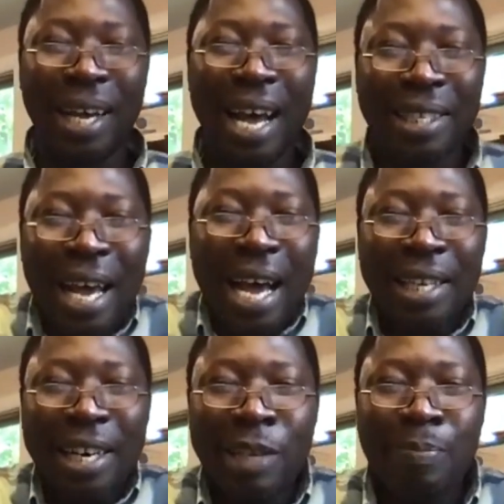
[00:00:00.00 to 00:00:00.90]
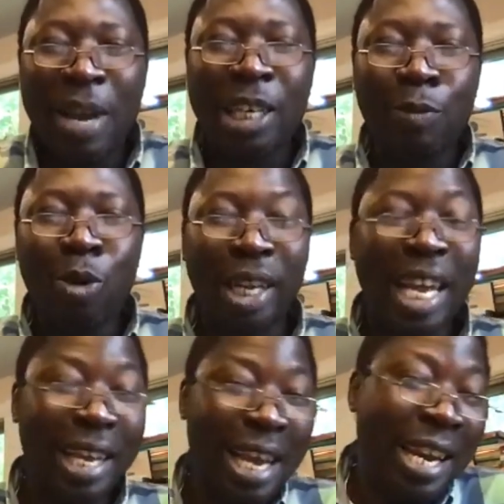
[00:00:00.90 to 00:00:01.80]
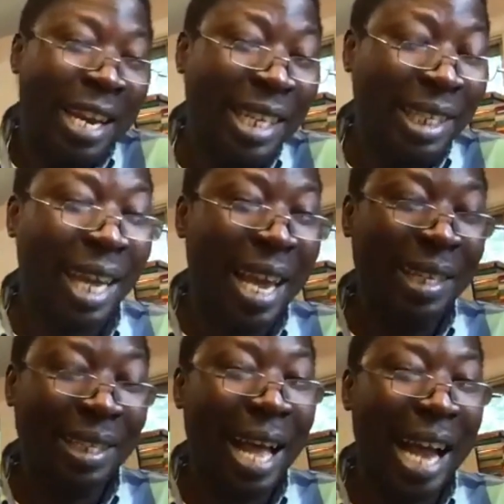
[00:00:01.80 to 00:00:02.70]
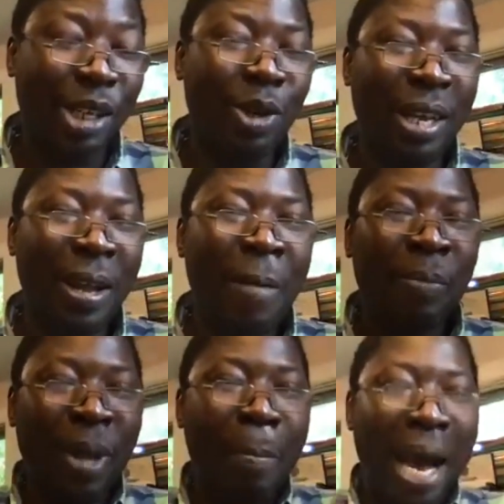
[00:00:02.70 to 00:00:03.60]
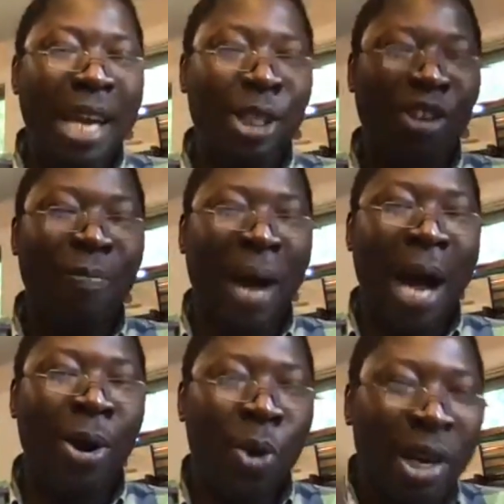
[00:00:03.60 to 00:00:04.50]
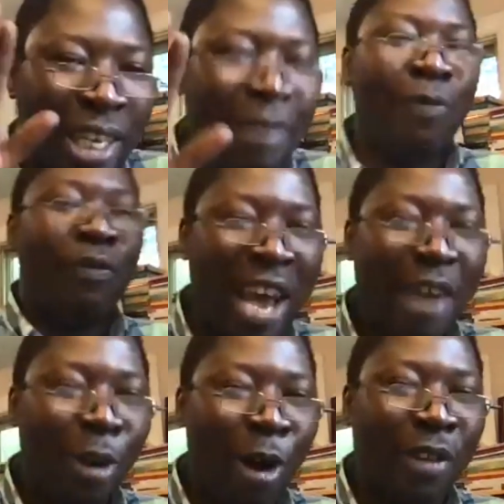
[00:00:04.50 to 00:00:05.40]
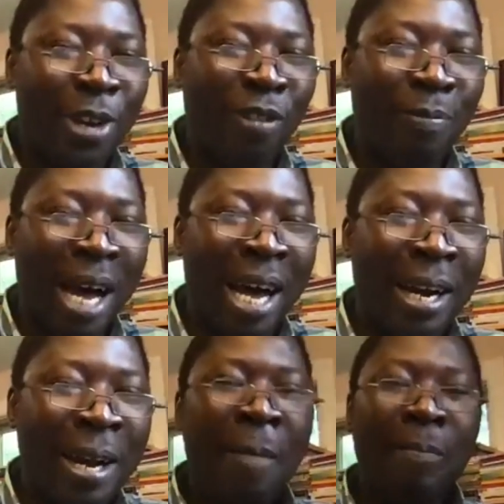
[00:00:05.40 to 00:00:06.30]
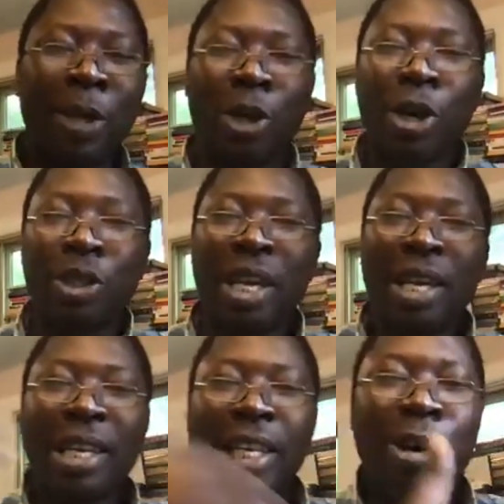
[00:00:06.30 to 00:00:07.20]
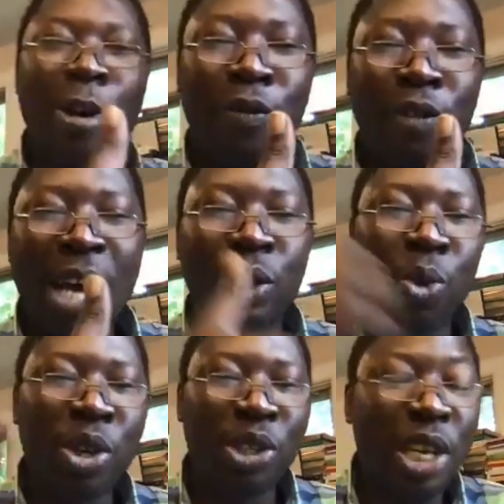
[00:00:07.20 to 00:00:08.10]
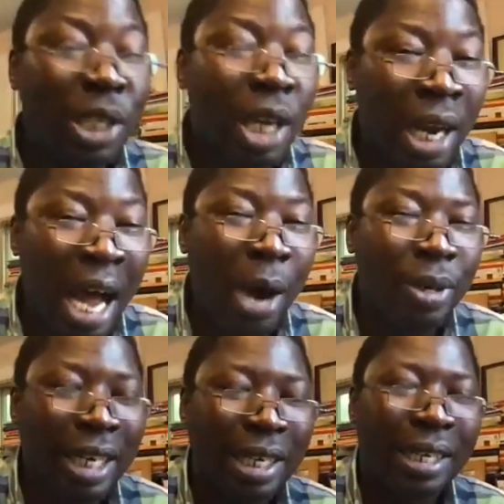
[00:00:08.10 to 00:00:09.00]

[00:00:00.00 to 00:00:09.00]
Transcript: as a, as a respectable king. And in this case, actually, the balance of power was in favor of King of Bar because the King of France was just crowned